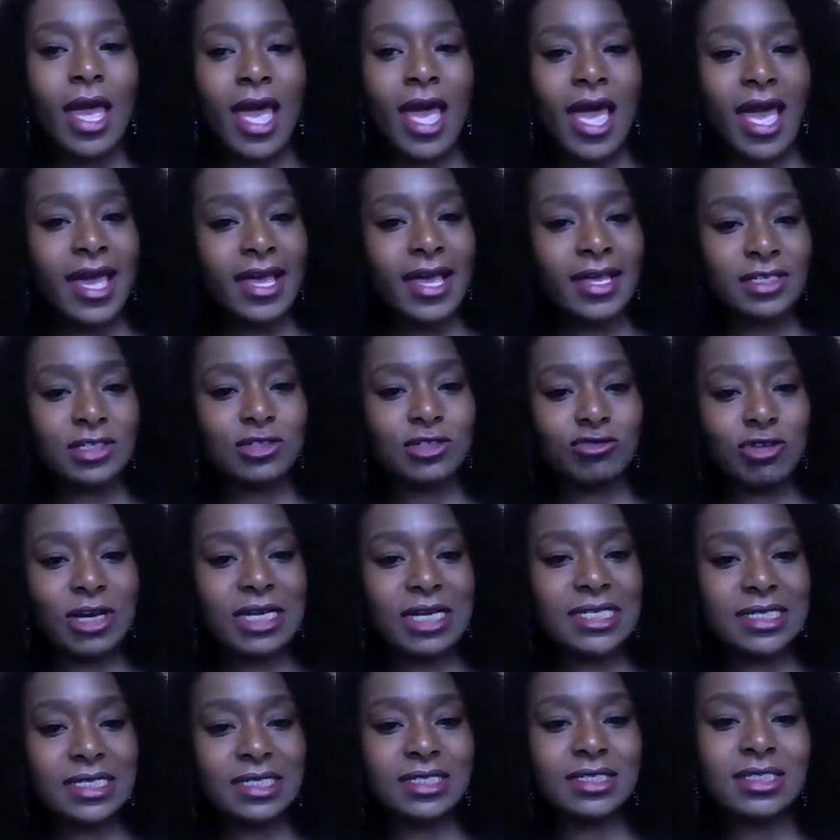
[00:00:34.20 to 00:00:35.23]
hair
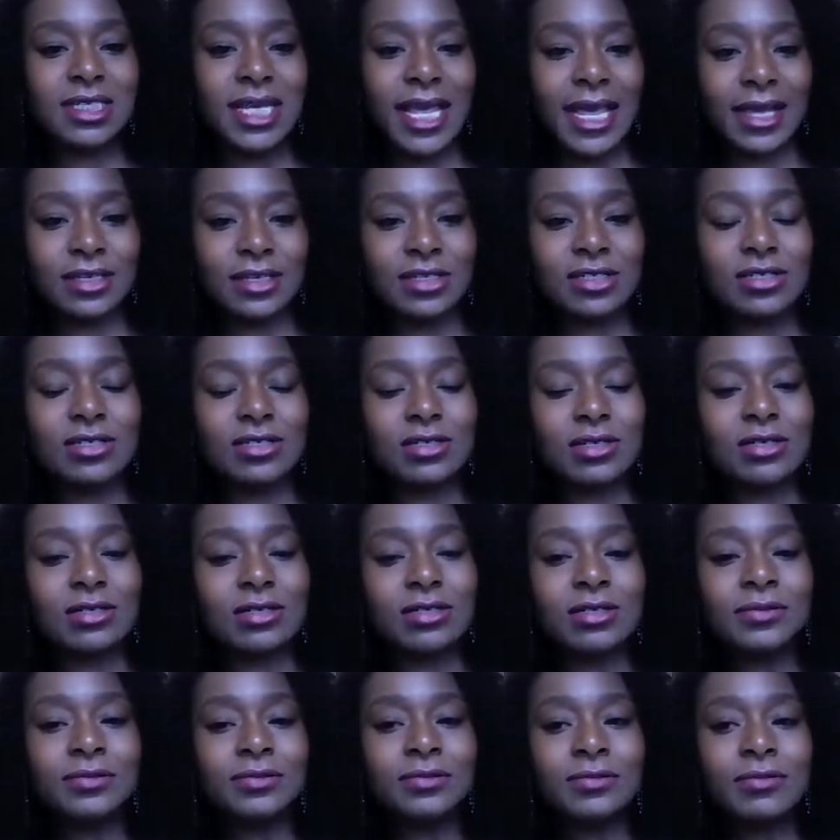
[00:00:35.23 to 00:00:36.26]
stranding
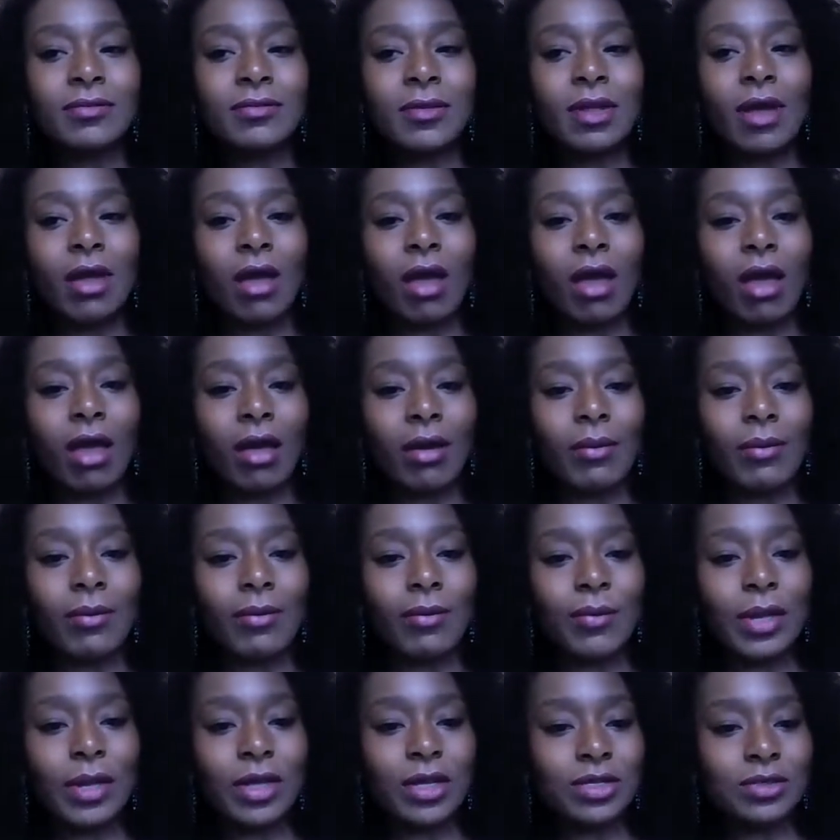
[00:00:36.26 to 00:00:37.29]
textures,
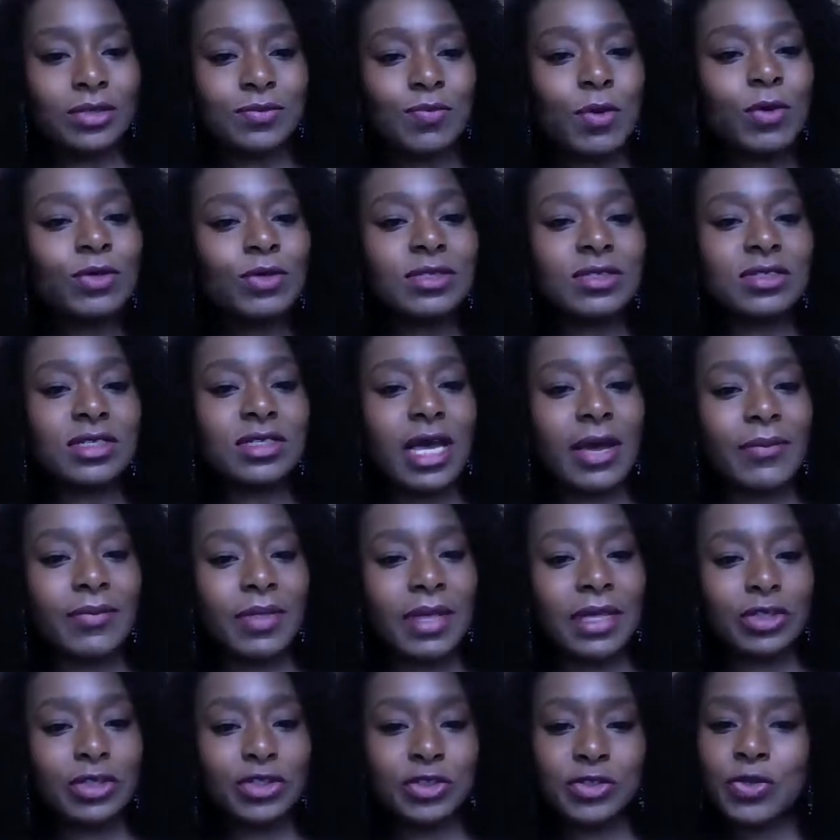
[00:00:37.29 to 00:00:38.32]
because most of the time
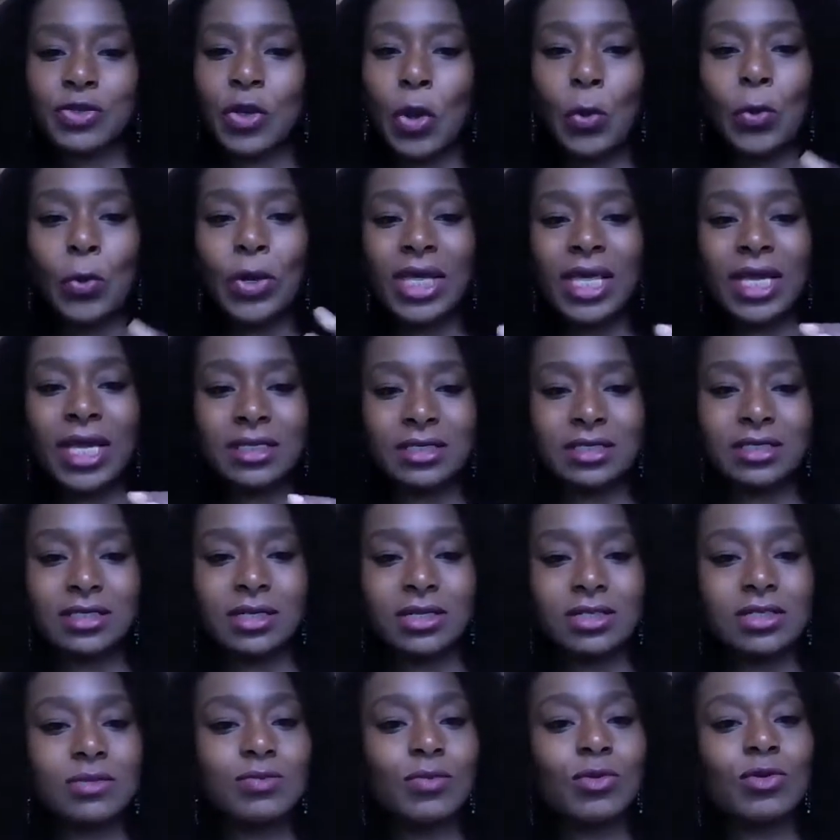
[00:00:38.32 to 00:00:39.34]
they just only get to see a
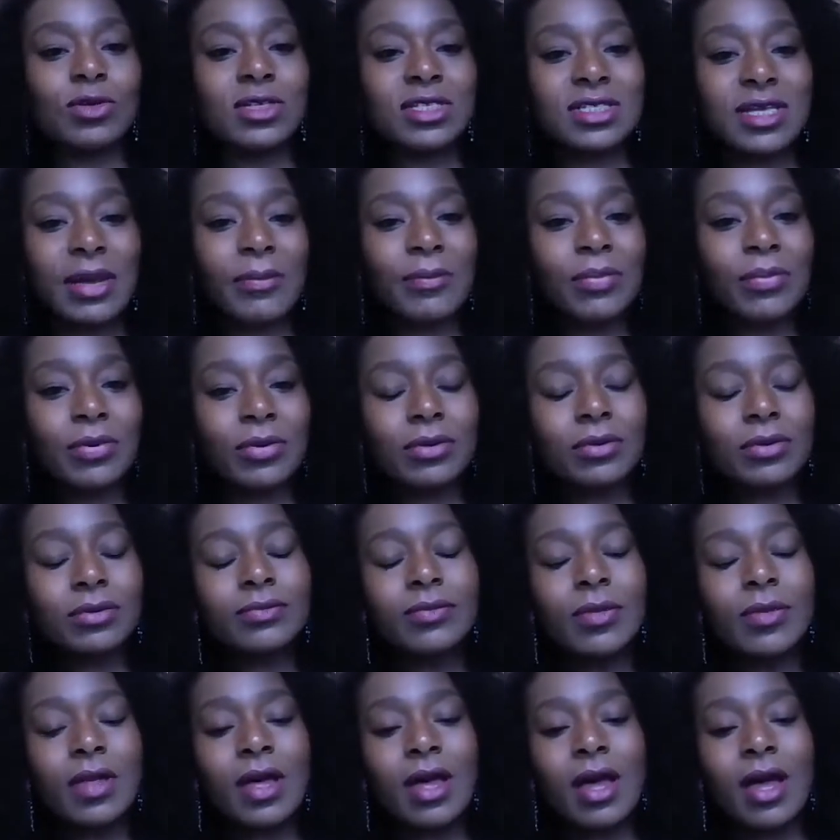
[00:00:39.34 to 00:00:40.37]
small sample.
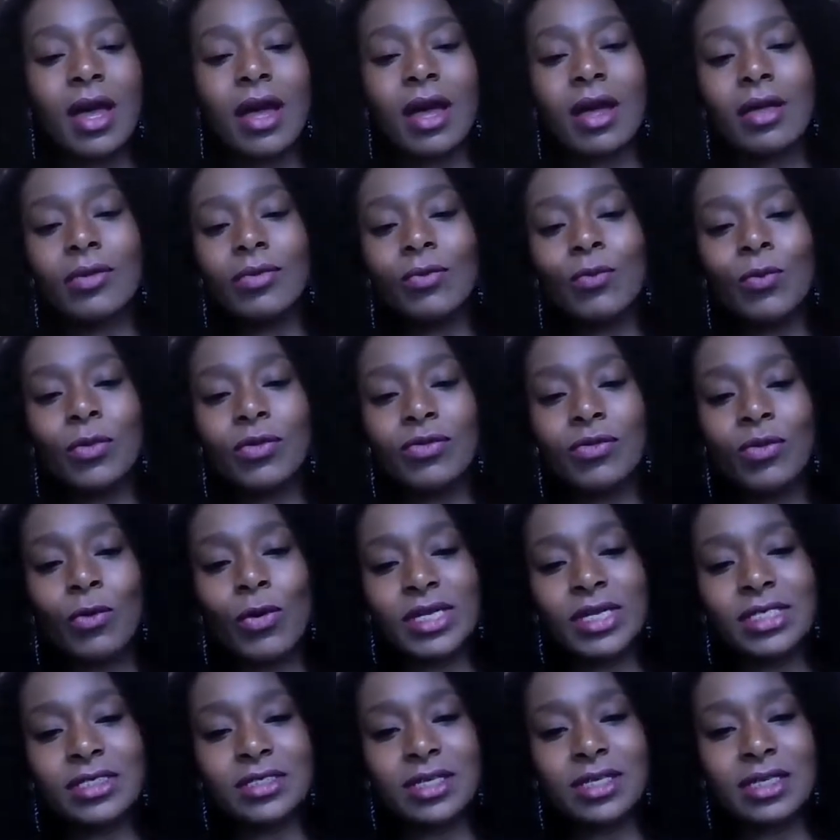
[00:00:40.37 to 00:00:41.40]
And one of the
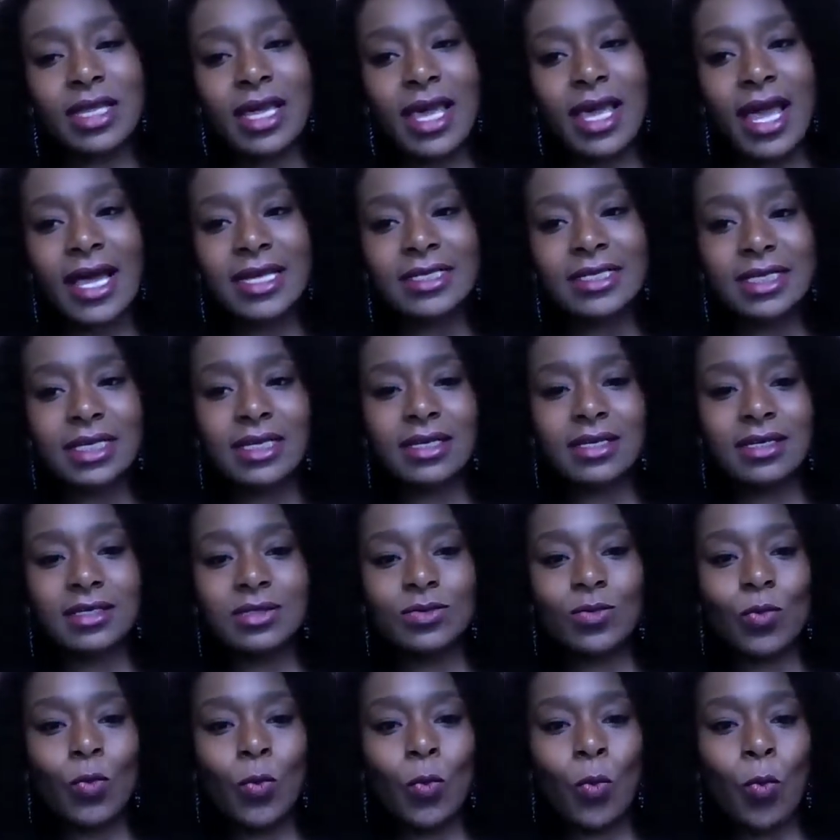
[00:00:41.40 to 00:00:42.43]
questions that they ask
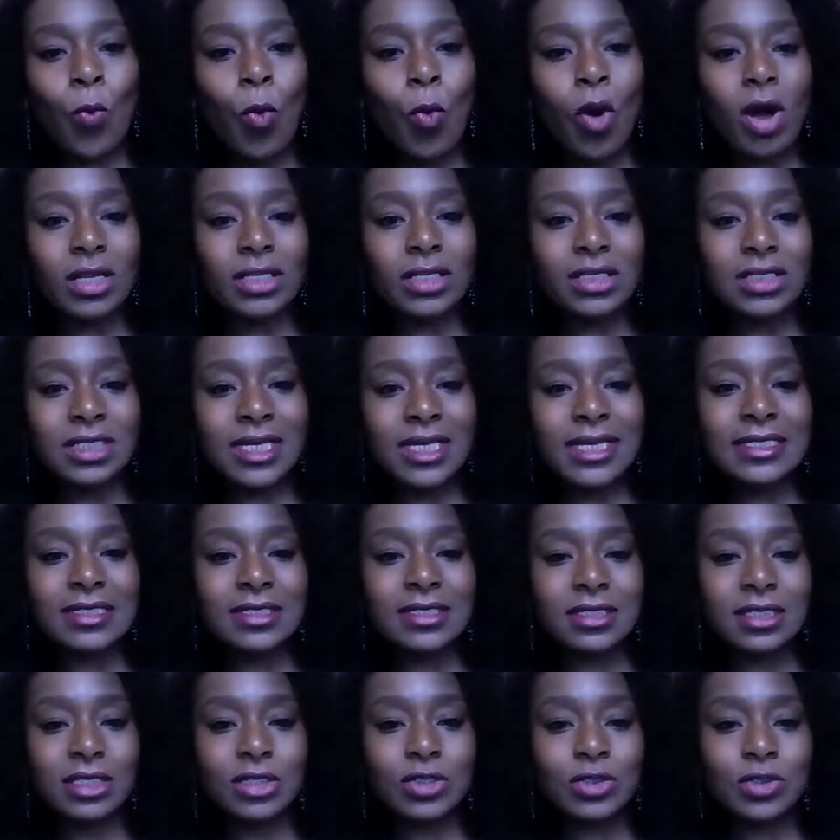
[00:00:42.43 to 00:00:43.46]
is, what
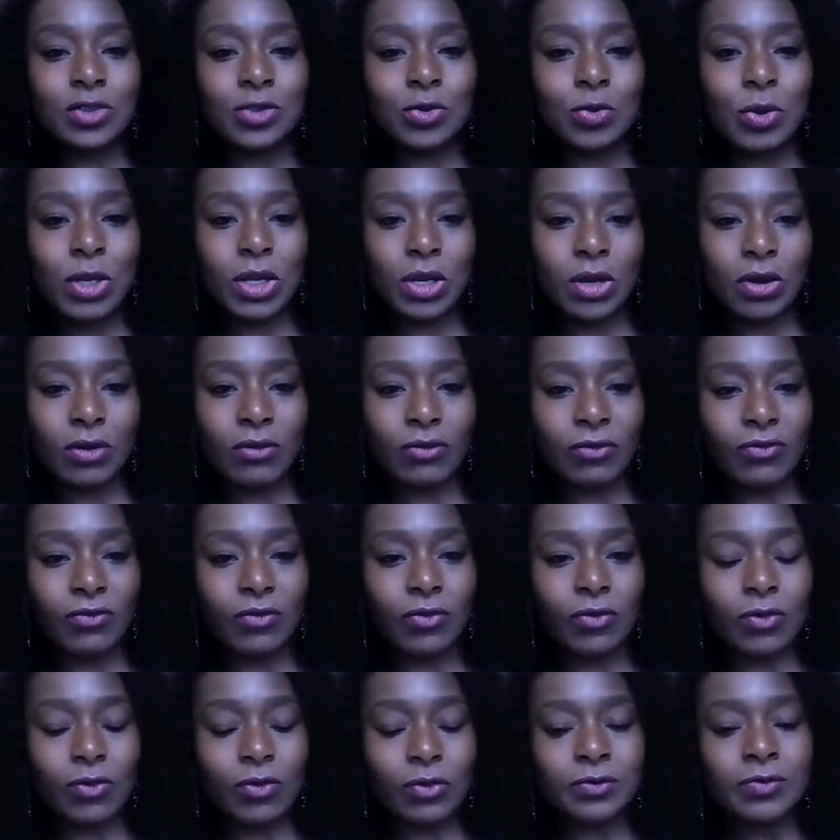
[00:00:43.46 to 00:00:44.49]
density should we go
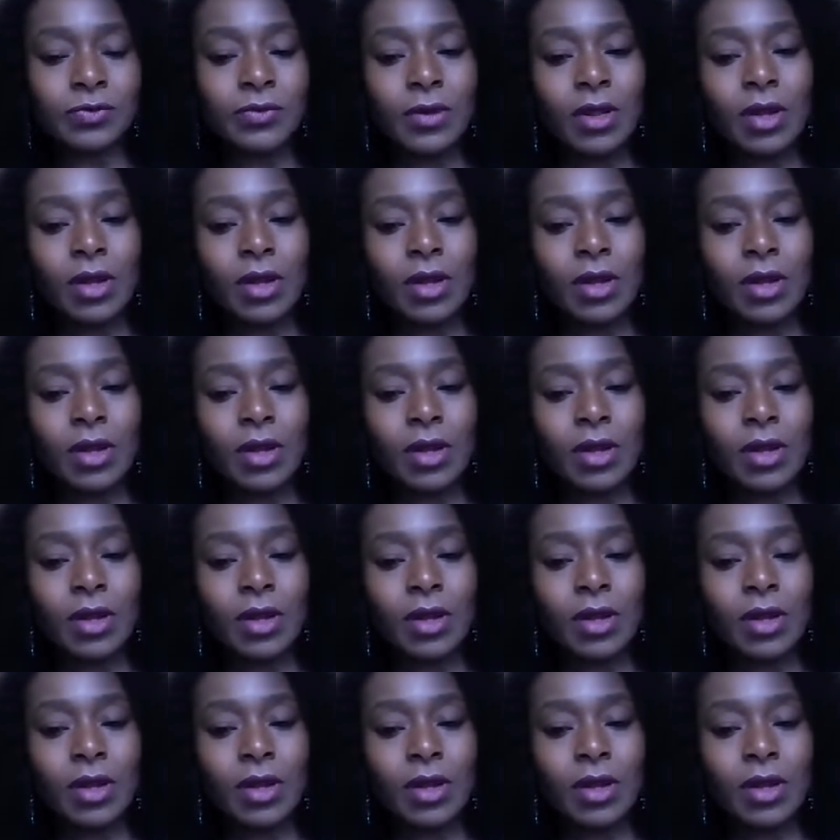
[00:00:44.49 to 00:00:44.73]
for?